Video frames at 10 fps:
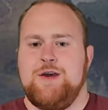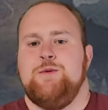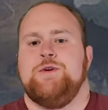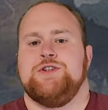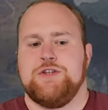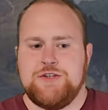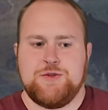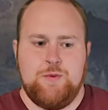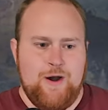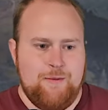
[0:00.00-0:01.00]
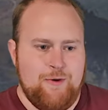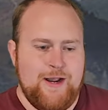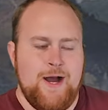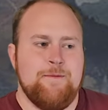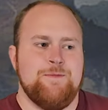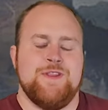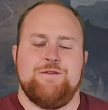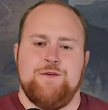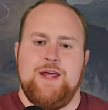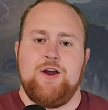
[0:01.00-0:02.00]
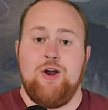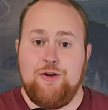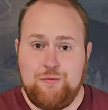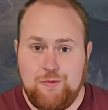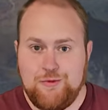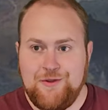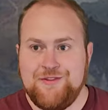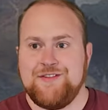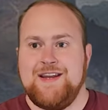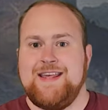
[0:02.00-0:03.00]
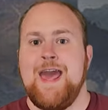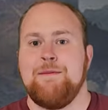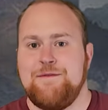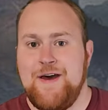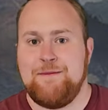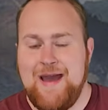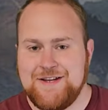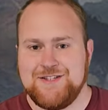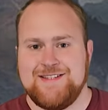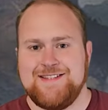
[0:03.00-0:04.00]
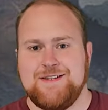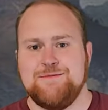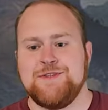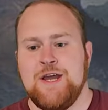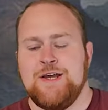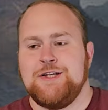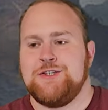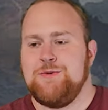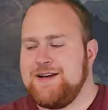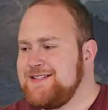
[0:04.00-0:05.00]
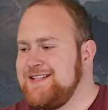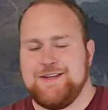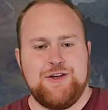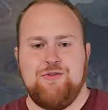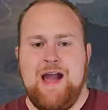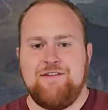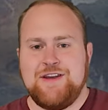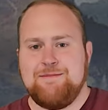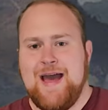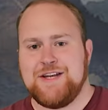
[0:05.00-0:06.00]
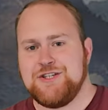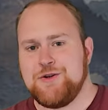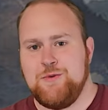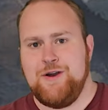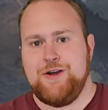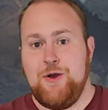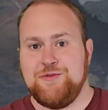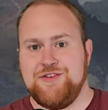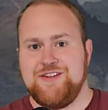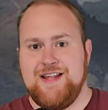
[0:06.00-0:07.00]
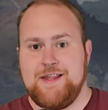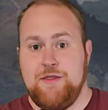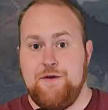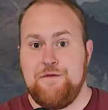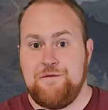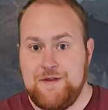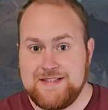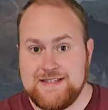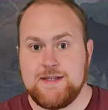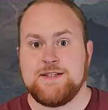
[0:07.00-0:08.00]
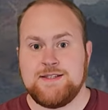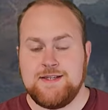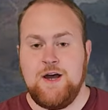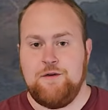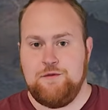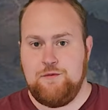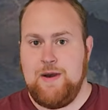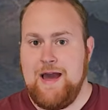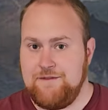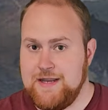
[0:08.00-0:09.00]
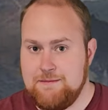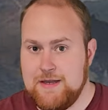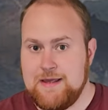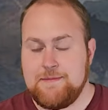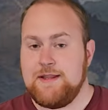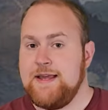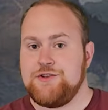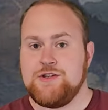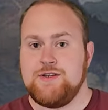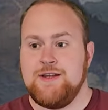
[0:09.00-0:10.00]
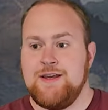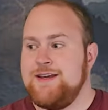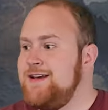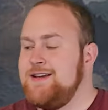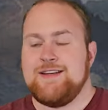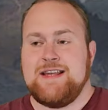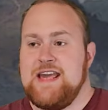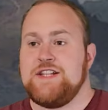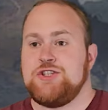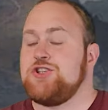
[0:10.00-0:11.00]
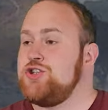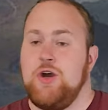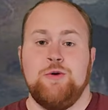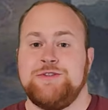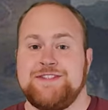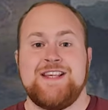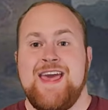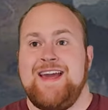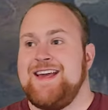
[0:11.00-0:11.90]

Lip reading: which is also where I bring up, if you like hard rules and gamified magic systems, do you want to see gravity magic where it goes into like the physics of gravity manipulation? It's so sick.